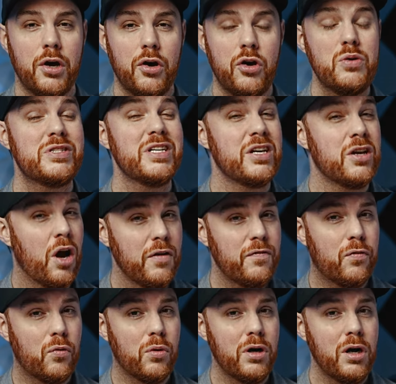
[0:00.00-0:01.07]
Who's it not
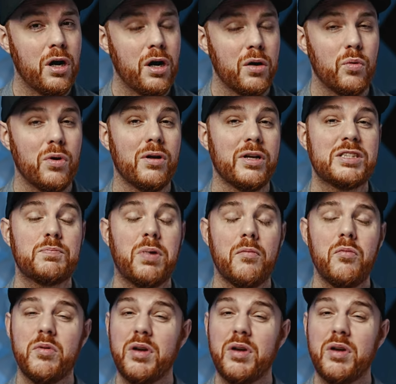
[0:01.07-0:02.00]
for? Well, it's probably